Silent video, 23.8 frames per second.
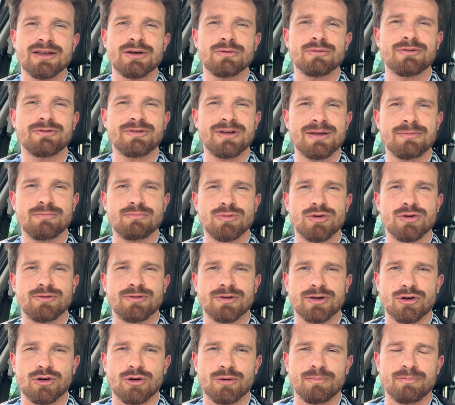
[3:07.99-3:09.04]
with him
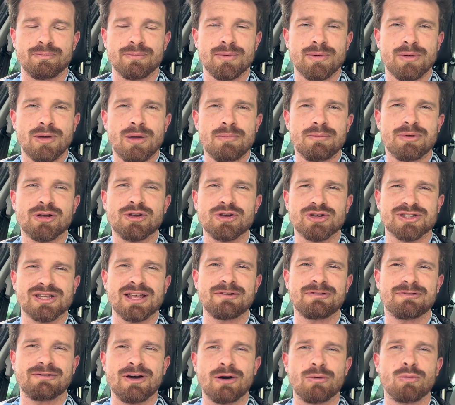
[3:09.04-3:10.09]
moving on because they
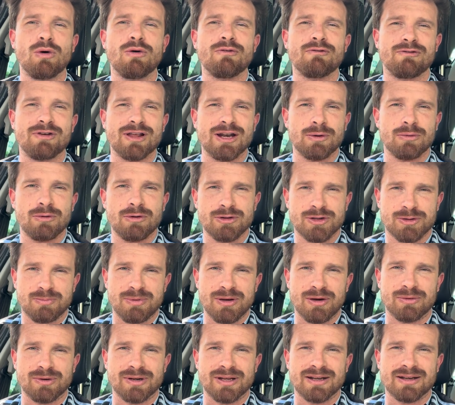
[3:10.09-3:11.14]
felt what Villa was
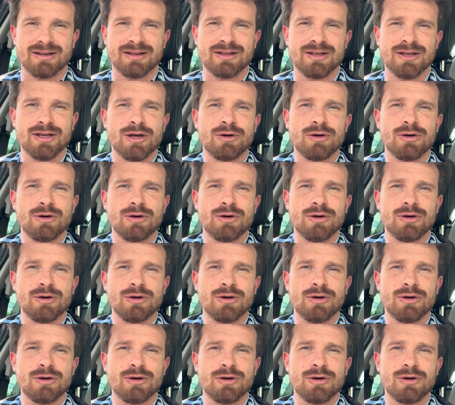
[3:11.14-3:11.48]
building,